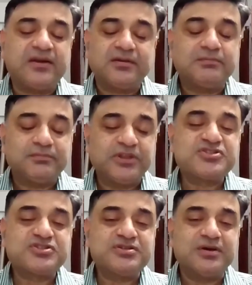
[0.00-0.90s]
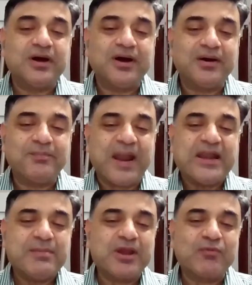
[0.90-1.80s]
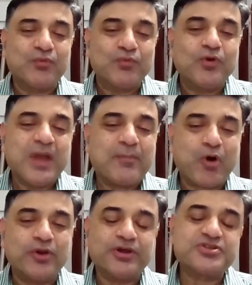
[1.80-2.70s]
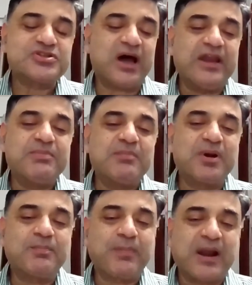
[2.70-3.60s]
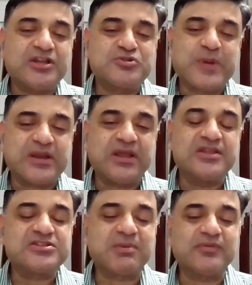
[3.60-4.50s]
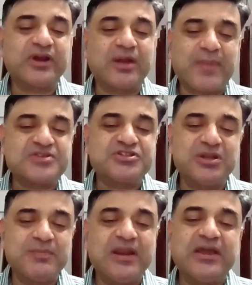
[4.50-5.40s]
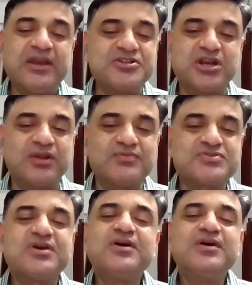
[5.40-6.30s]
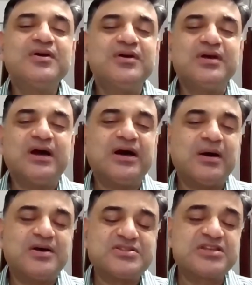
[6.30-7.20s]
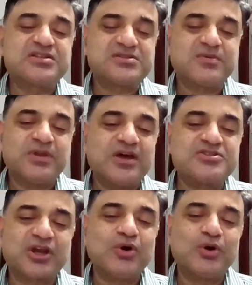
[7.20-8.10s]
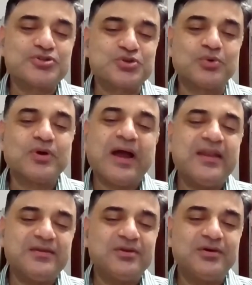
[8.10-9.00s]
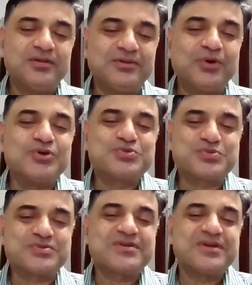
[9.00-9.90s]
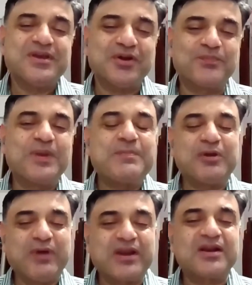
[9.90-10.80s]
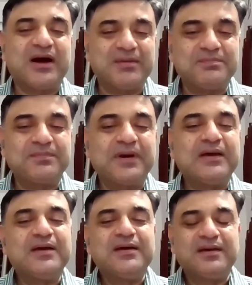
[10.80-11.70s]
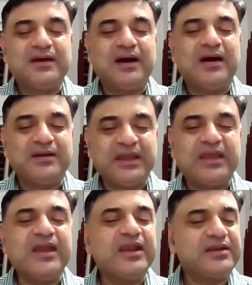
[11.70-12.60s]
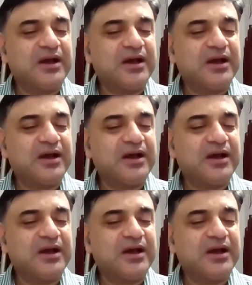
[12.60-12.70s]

that this pandemic would be upon us. I remember participating in some of the capacity building initiatives 6 years ago or so. And those, people were taking it